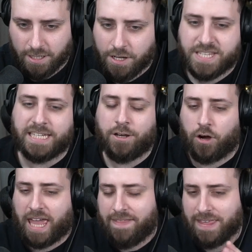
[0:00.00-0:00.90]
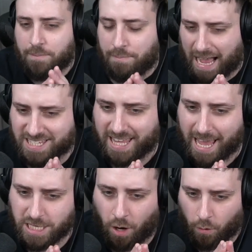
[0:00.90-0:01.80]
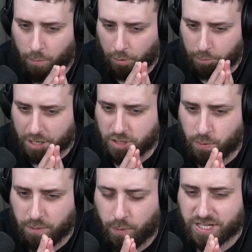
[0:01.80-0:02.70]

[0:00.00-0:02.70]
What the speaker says: See, not getting the Amass there is horrible because we